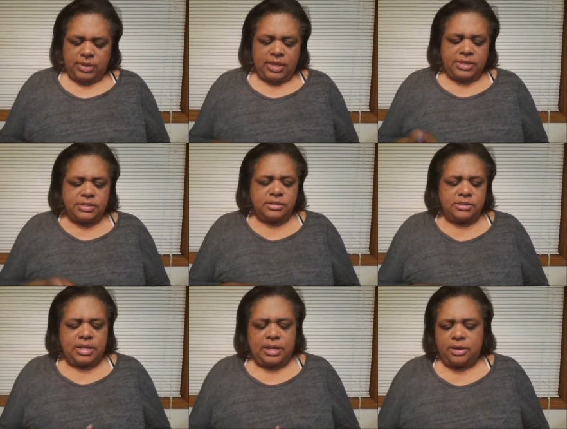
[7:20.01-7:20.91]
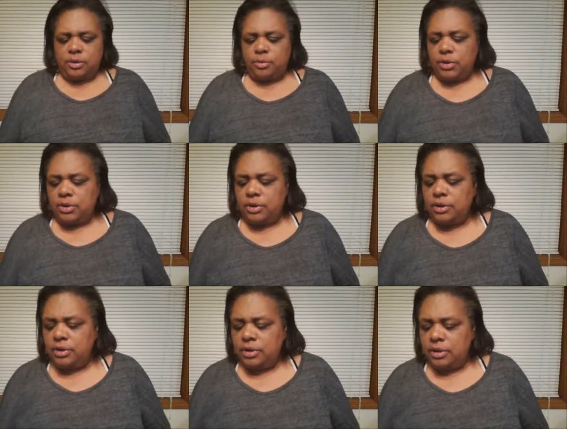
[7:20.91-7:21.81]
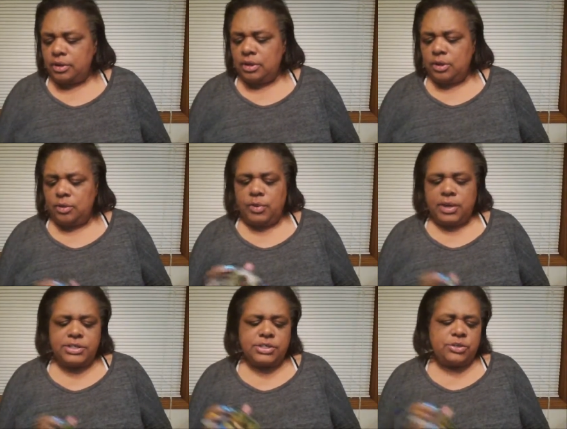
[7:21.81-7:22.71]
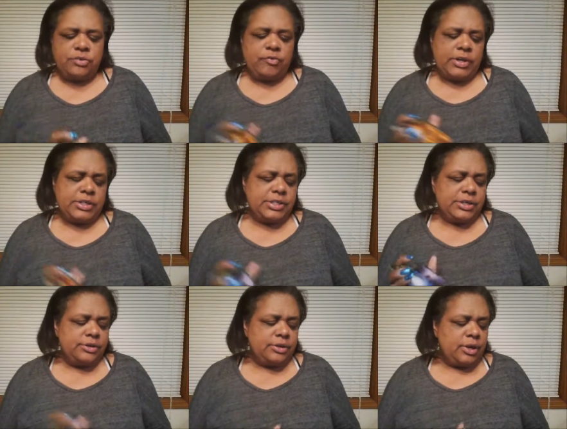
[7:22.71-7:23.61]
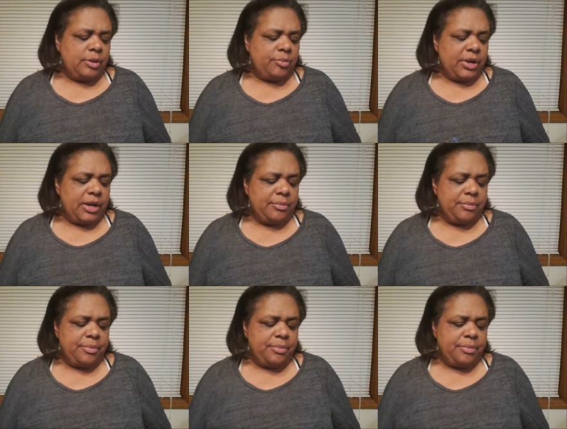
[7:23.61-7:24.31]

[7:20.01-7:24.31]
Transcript: that's not going to work. Why is two fonts here in the upright?